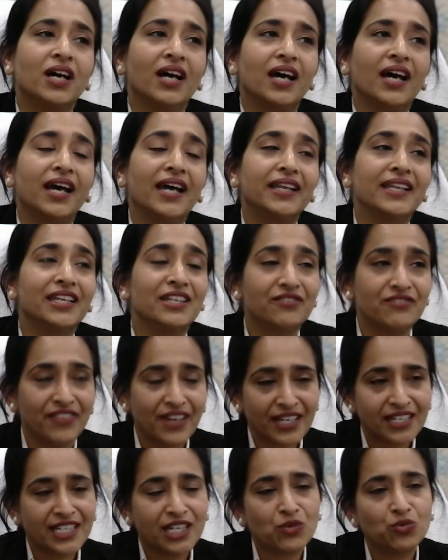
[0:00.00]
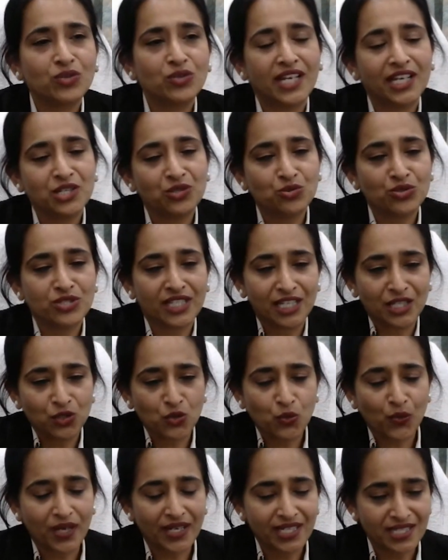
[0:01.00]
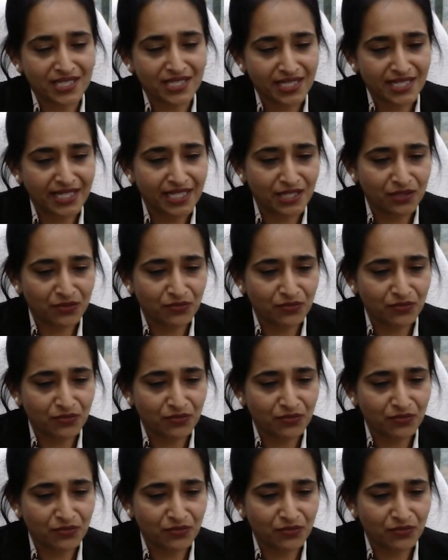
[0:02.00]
And in fact, I would like to tell you one incident.